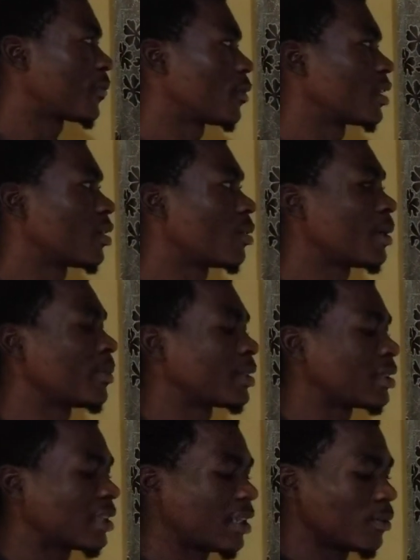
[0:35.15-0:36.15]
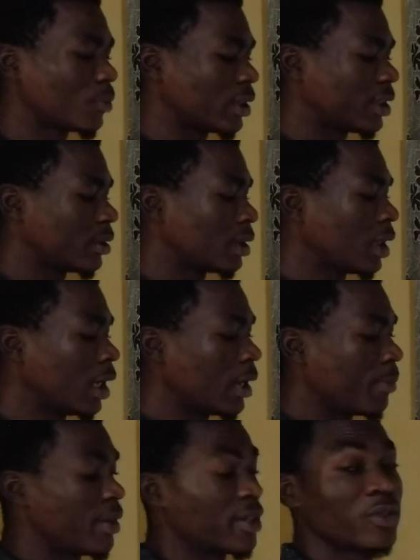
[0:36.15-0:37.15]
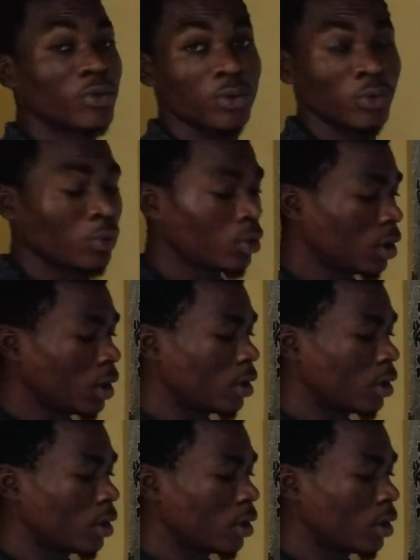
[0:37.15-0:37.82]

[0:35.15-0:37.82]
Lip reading: for the number-based system were the base 2,